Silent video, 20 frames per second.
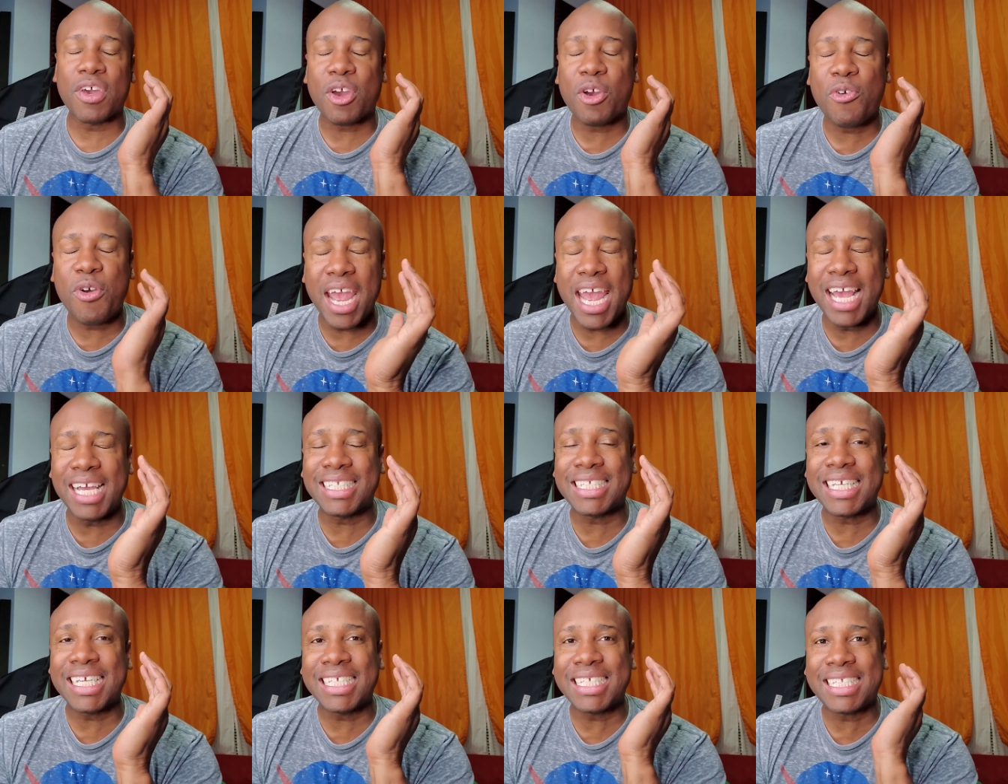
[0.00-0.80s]

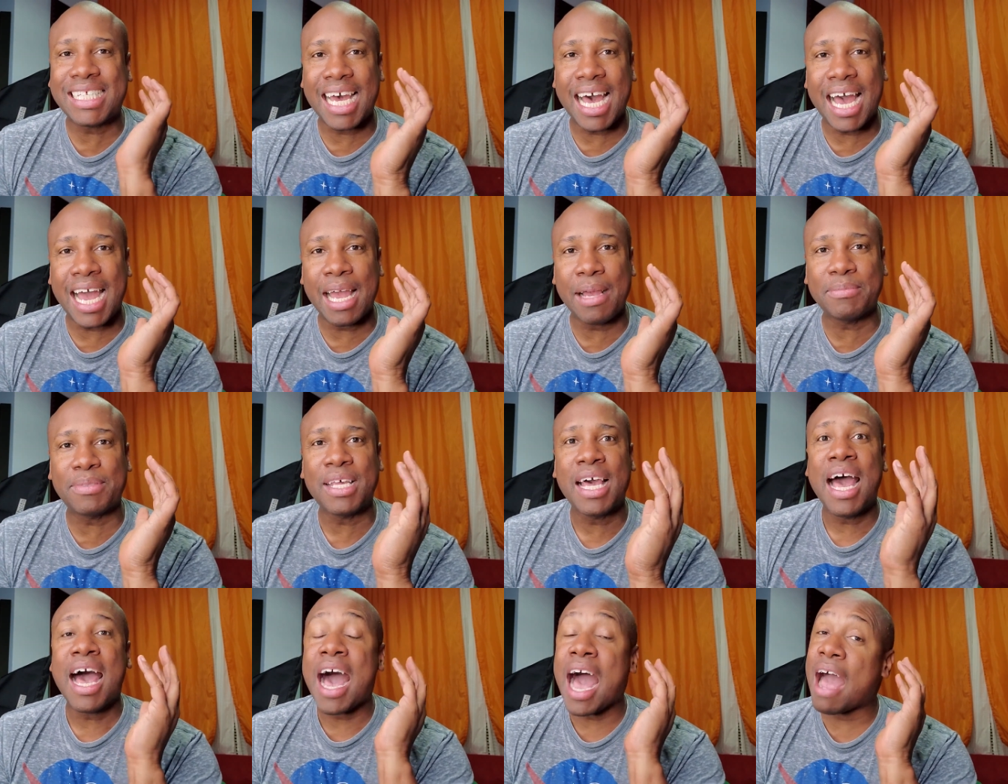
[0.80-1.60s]
craziest times
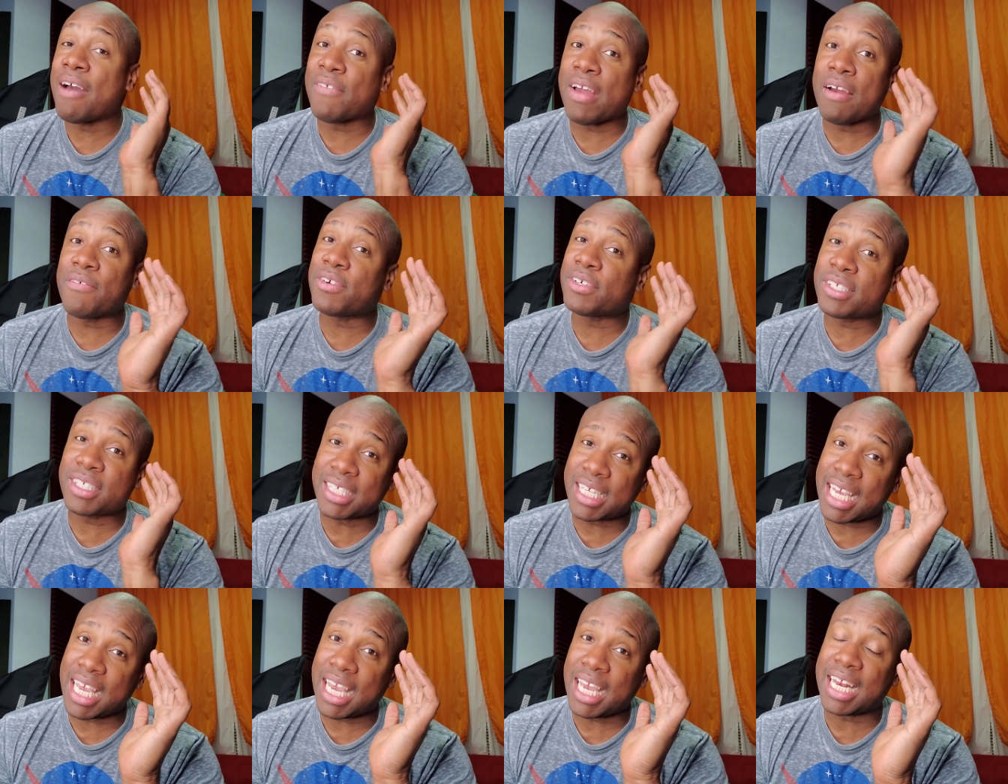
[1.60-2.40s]
I've ever
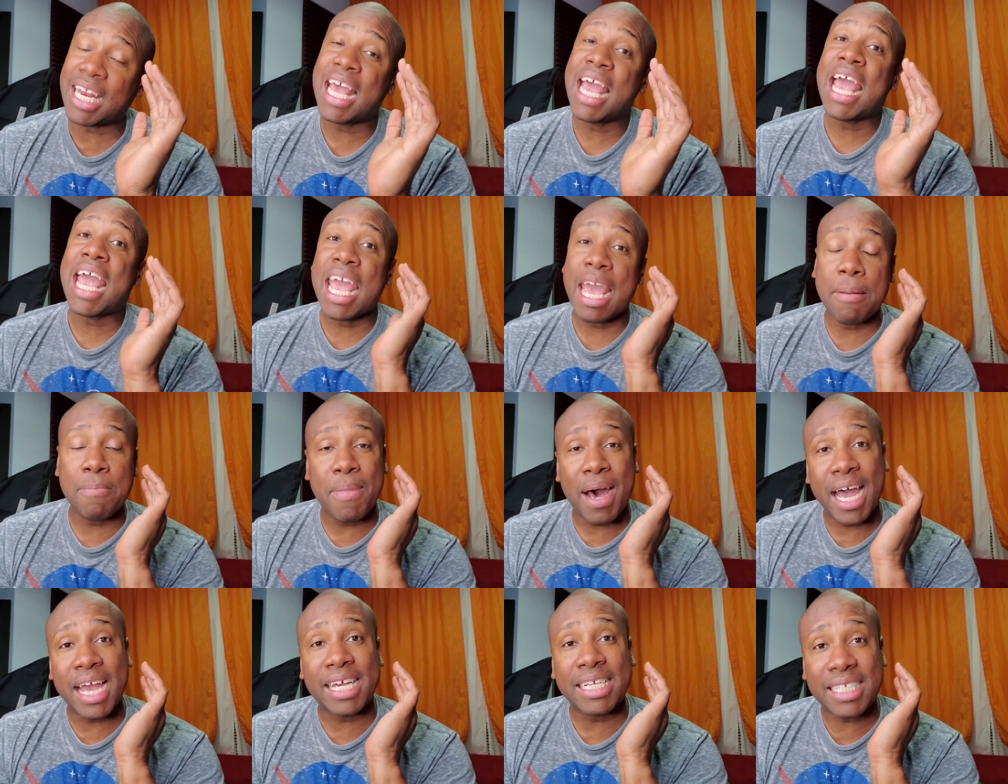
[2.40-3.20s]
seen in
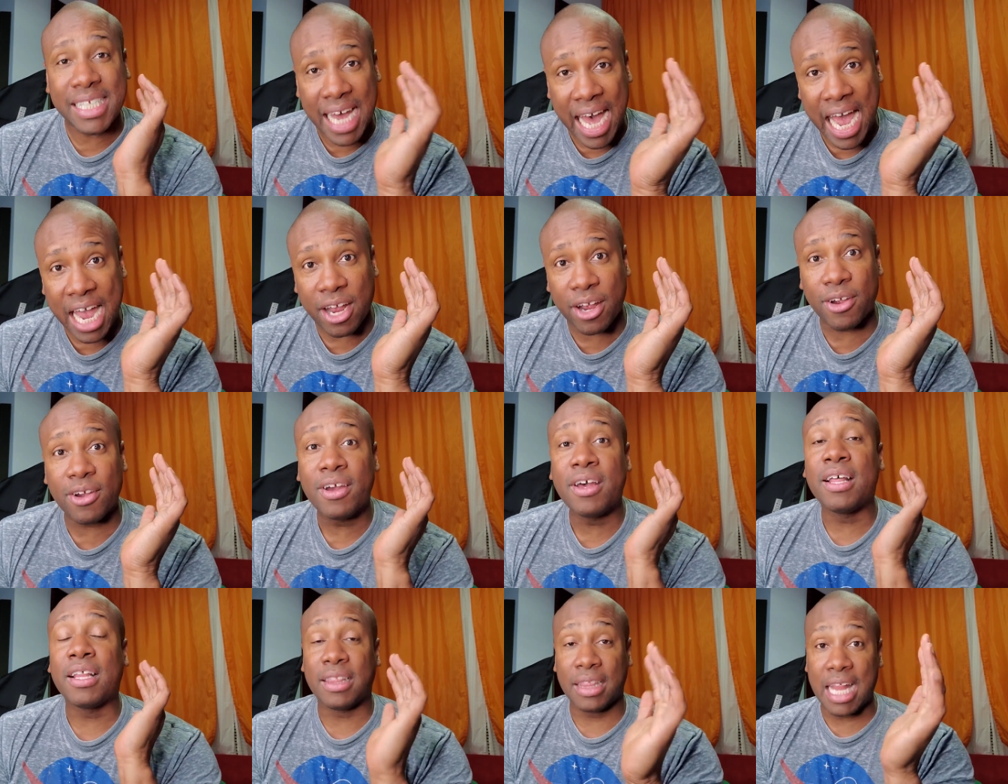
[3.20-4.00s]
my entire
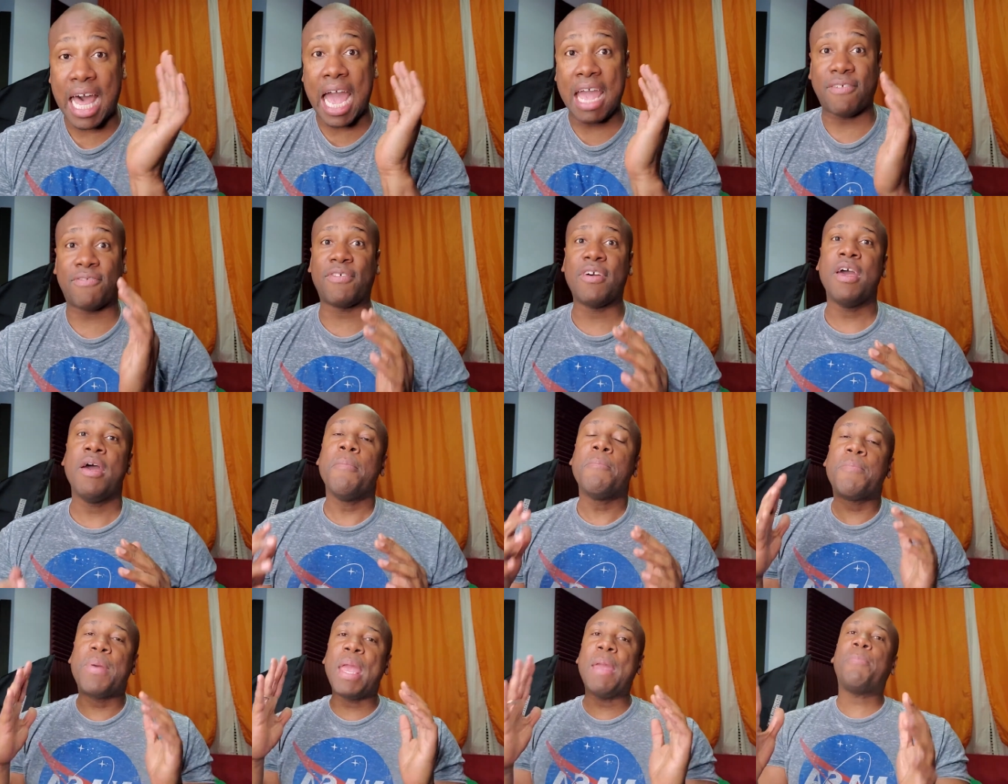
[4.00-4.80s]
life.
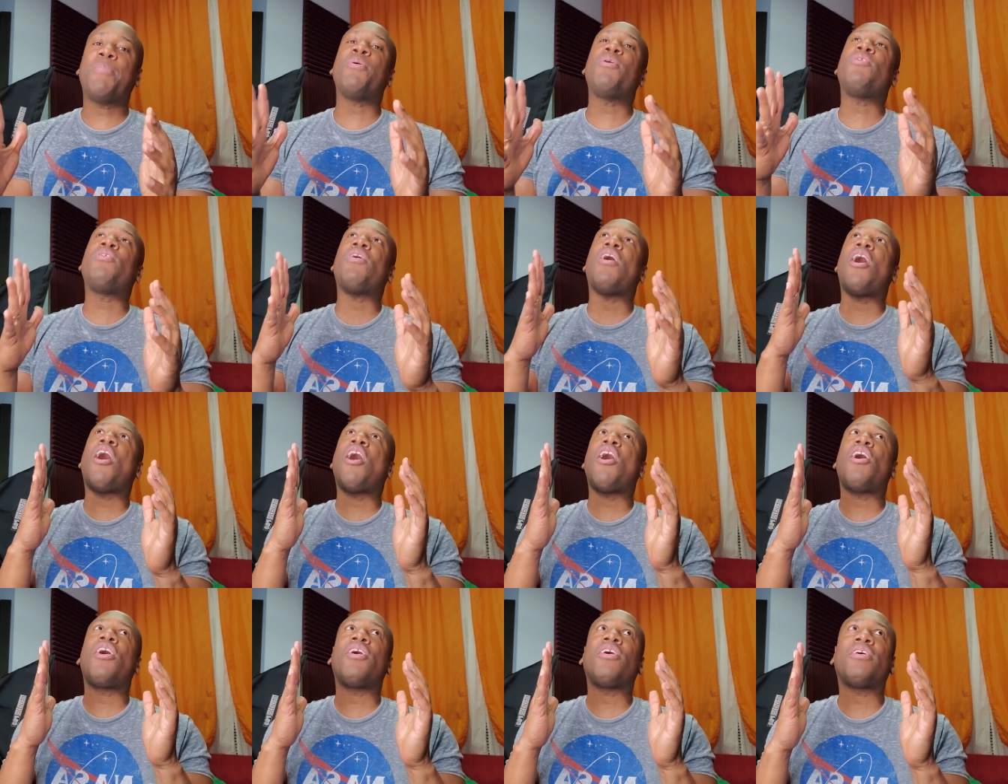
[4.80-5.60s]
People
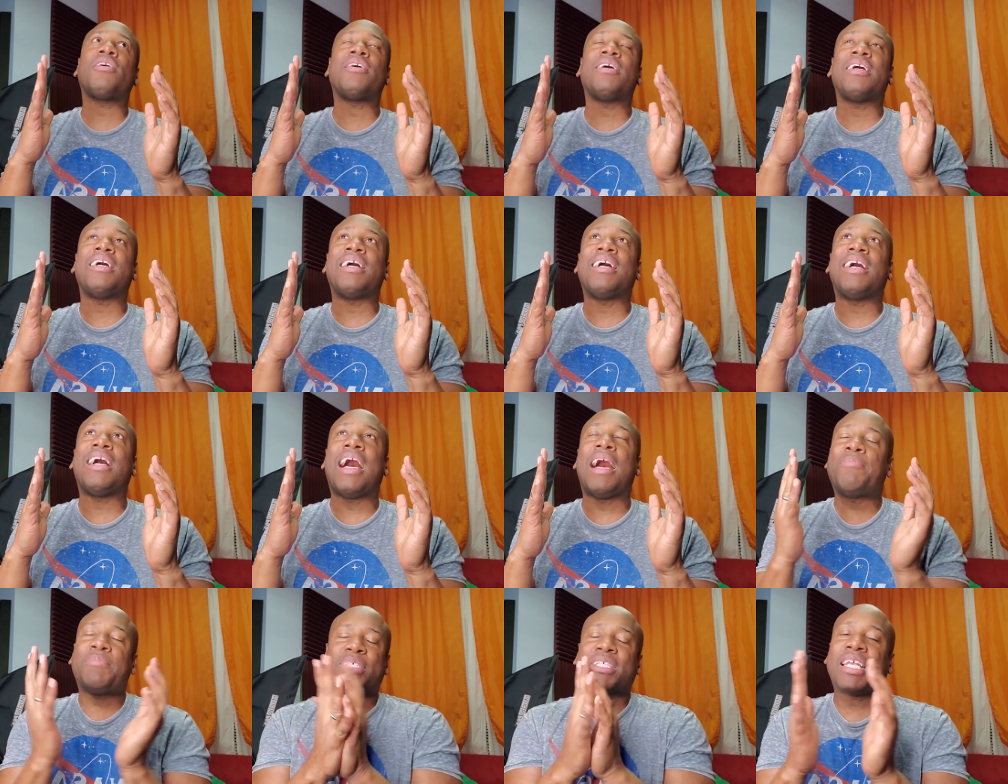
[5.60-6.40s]
are,
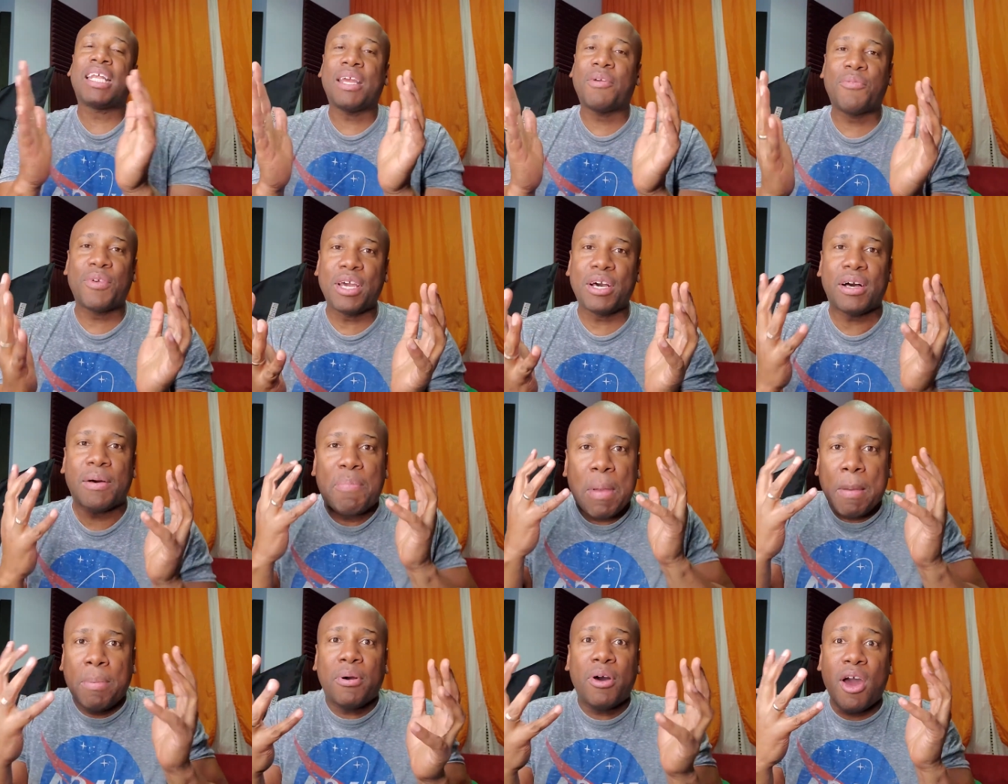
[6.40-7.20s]
I'm just going to get real,
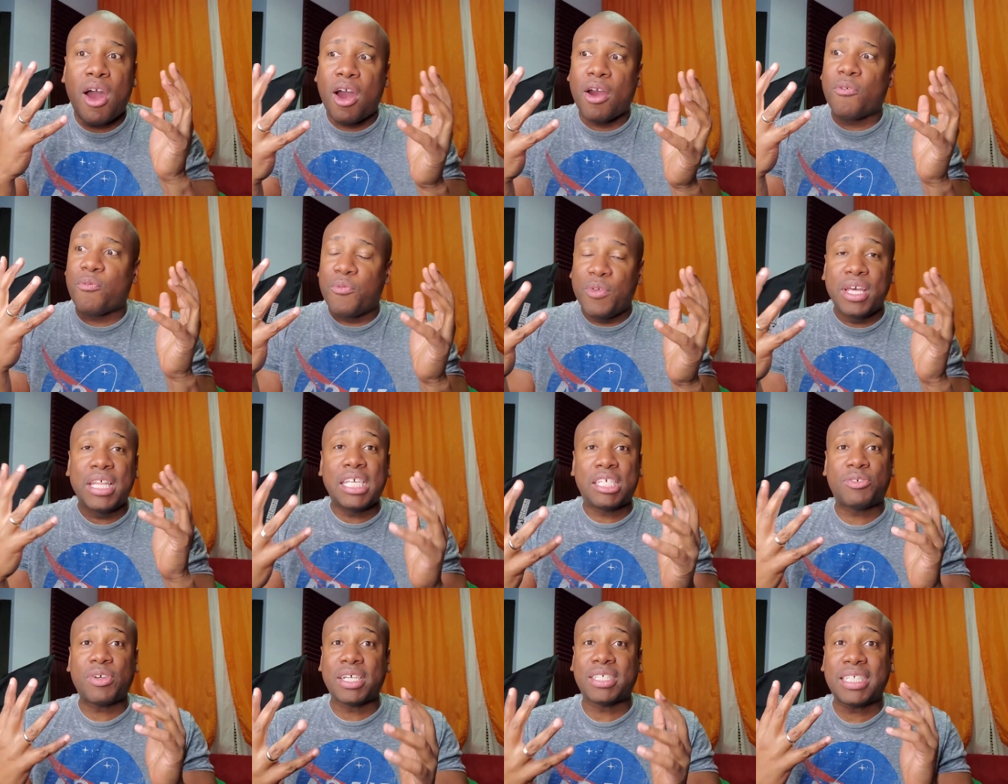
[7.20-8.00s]
people are really
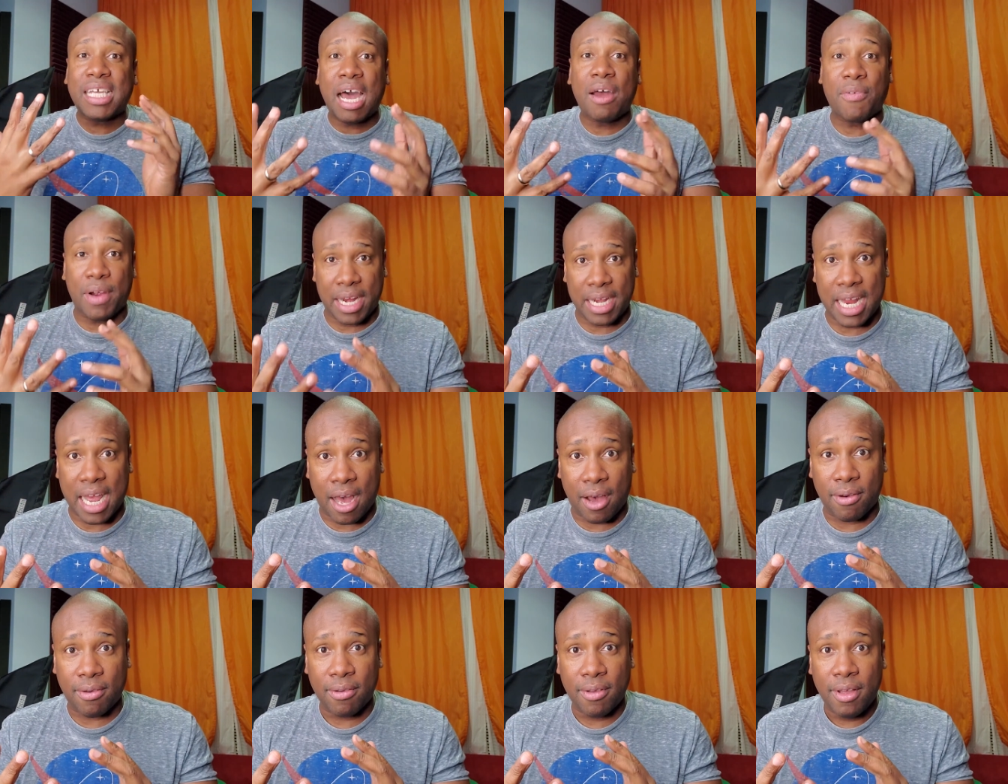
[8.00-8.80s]
stressed out right
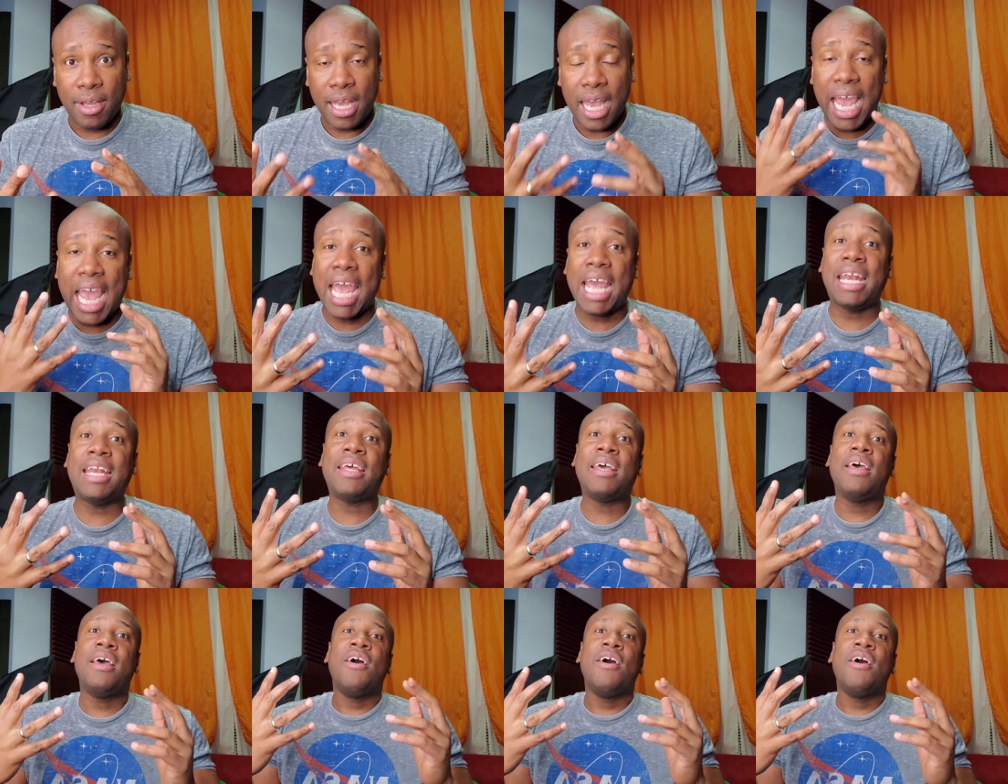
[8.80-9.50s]
now. And